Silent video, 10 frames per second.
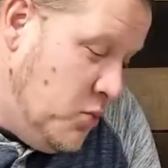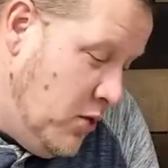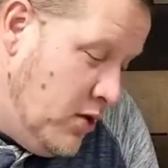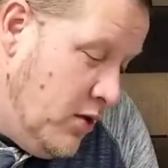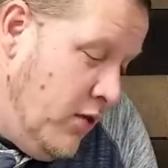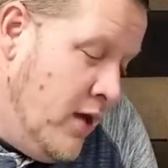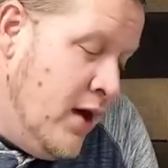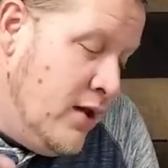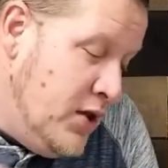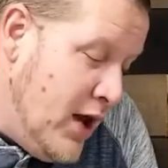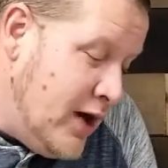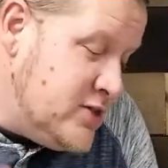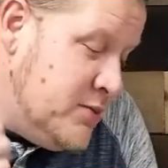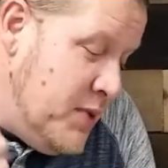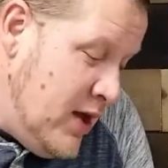world not
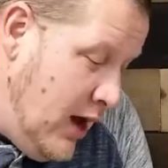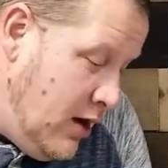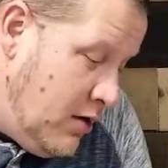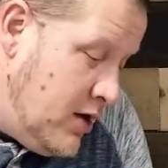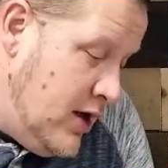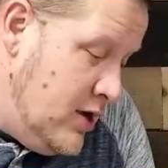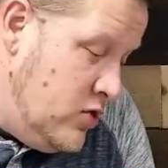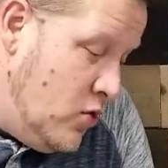to be arrogant,